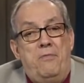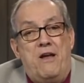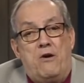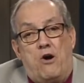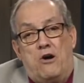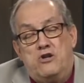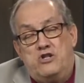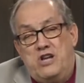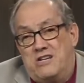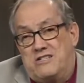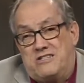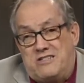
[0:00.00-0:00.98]
There are
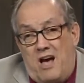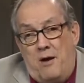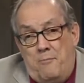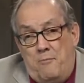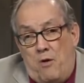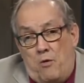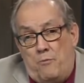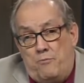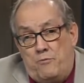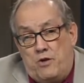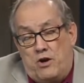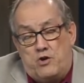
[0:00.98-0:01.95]
just some
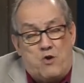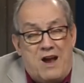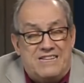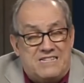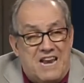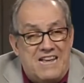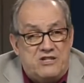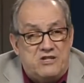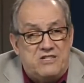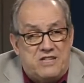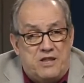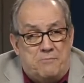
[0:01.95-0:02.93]

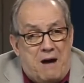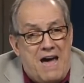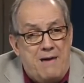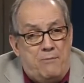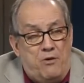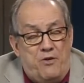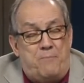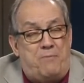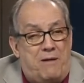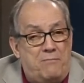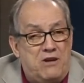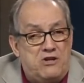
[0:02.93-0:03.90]
translations of the Bible. The
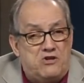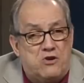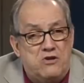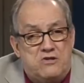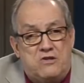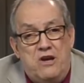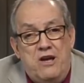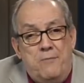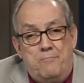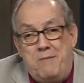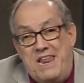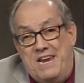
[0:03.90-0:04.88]
publishers
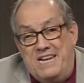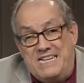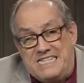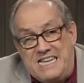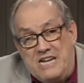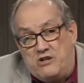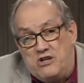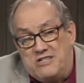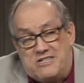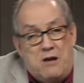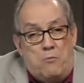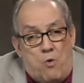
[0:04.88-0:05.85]
made a decision
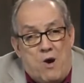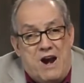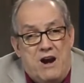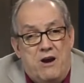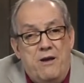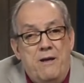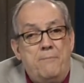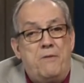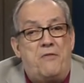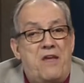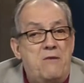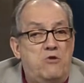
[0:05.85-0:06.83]
somewhere
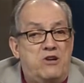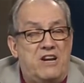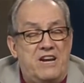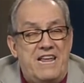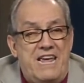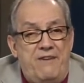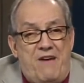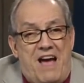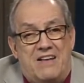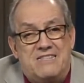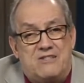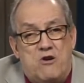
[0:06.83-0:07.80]
that they were to leave
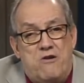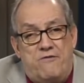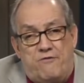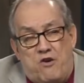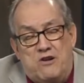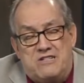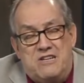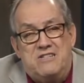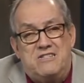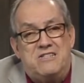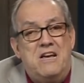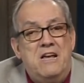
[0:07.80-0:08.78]
out certain
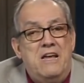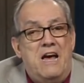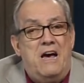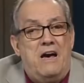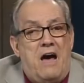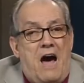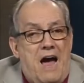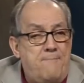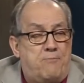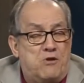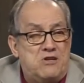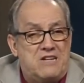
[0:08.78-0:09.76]
verses.
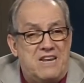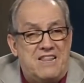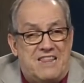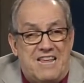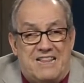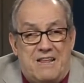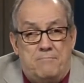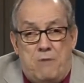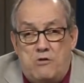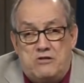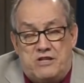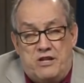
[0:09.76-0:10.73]
I personally think that
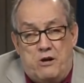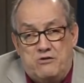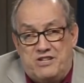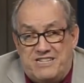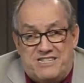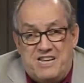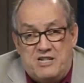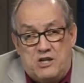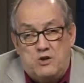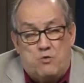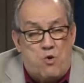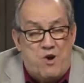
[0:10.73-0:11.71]
most of those
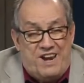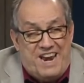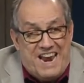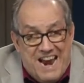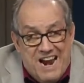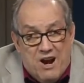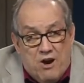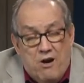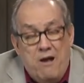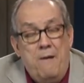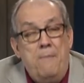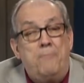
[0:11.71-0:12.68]
decisions were in
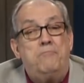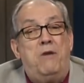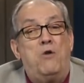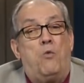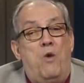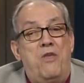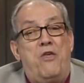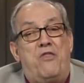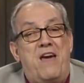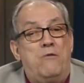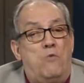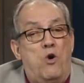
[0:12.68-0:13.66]
error, but whether
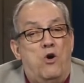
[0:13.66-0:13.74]
they